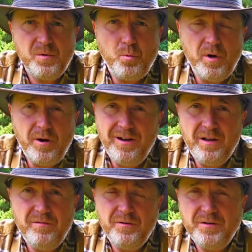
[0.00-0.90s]
where I
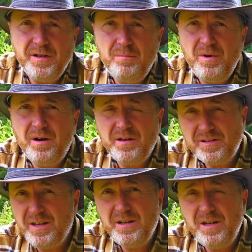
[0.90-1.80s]
live here in Denmark, in
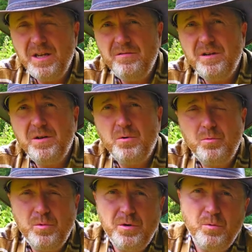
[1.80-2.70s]
Scandinavia,
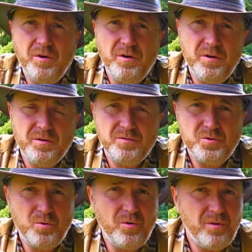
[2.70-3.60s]
we were
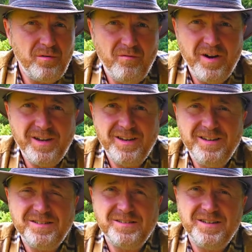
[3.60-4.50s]
so-called
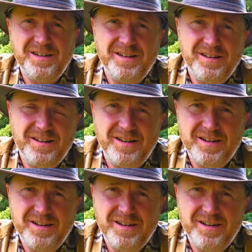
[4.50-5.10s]
Vikings, and